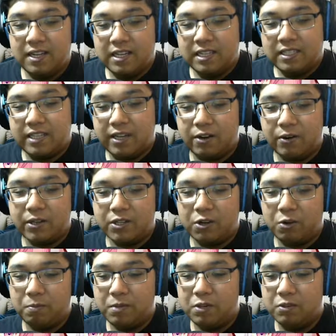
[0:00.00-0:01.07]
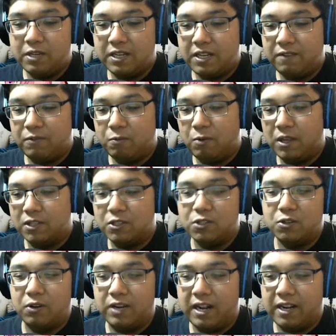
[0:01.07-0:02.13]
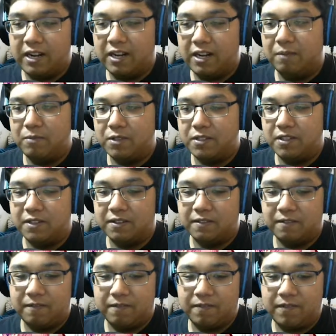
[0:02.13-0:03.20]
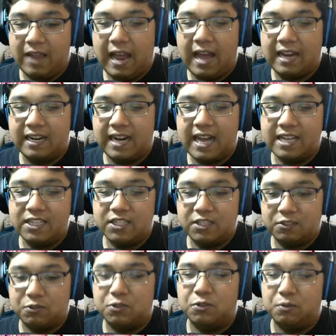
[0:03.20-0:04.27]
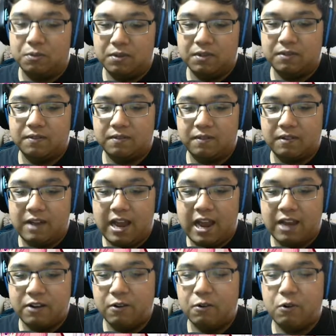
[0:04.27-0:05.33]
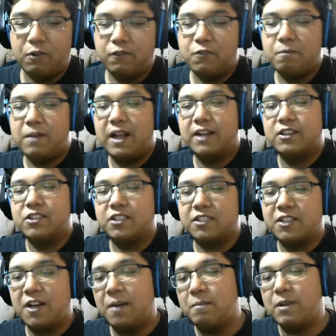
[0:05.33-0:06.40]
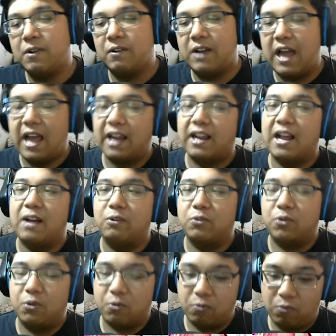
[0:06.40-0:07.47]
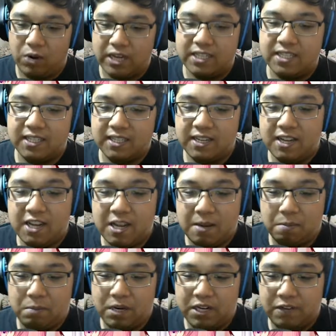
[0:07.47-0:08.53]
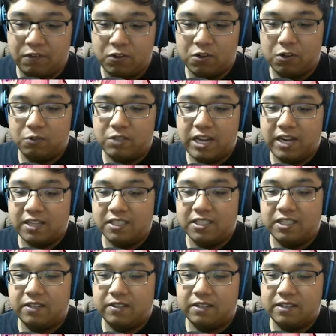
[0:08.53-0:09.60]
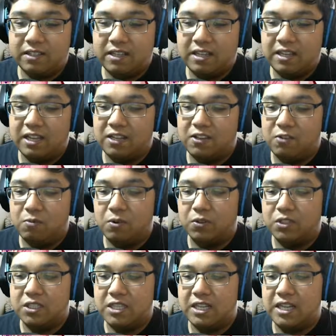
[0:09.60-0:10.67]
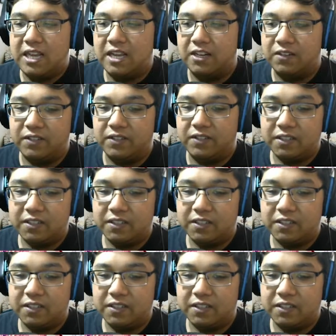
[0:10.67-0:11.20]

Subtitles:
Sayori told me you didn't even want to join any club this year. And last year too. I don't know if you plan to just come here and hang out or what. But if you don't take us seriously, then you won't see the end of it.